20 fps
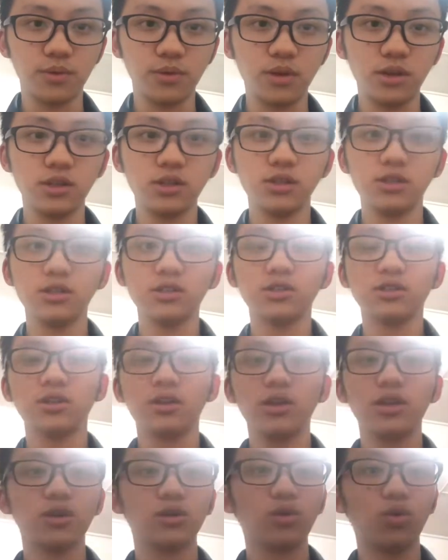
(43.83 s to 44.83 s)
Okay, she just
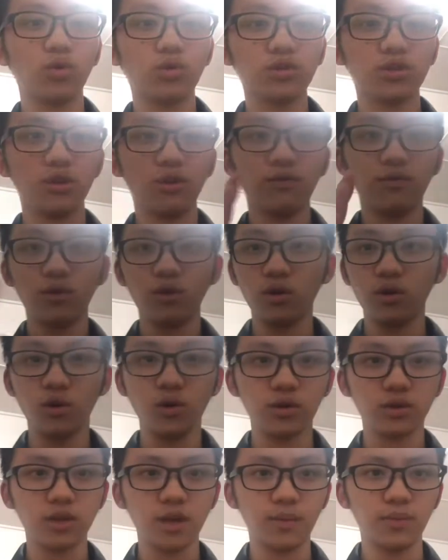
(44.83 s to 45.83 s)
ignores you for a
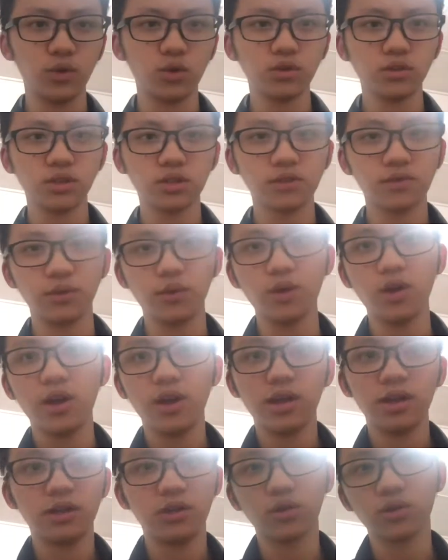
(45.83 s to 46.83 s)
long time, not just for
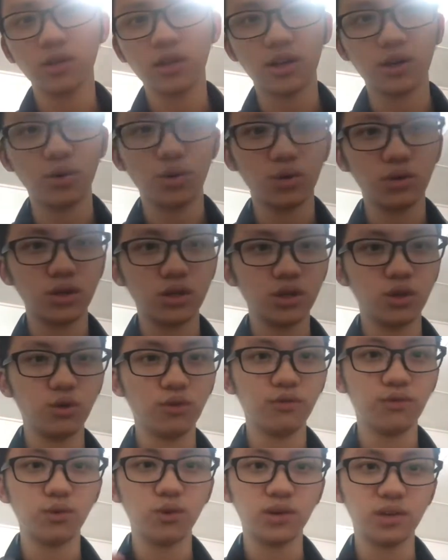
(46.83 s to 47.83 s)
not ignoring you
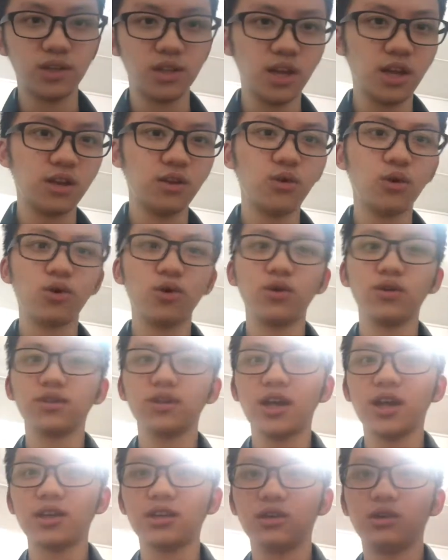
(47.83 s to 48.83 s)
for a day, not
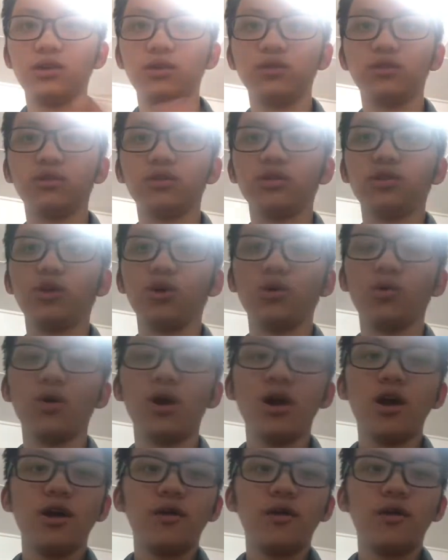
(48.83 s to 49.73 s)
contacting you,